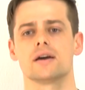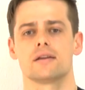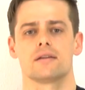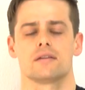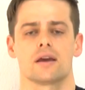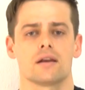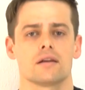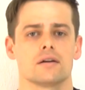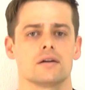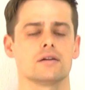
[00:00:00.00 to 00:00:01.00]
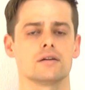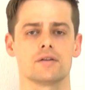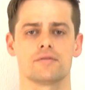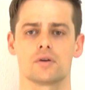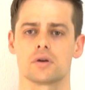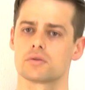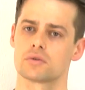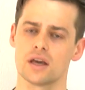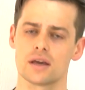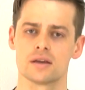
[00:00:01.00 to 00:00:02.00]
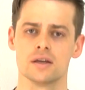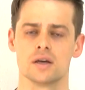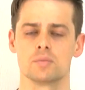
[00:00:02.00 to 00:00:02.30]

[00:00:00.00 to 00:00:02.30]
and then I found out, okay,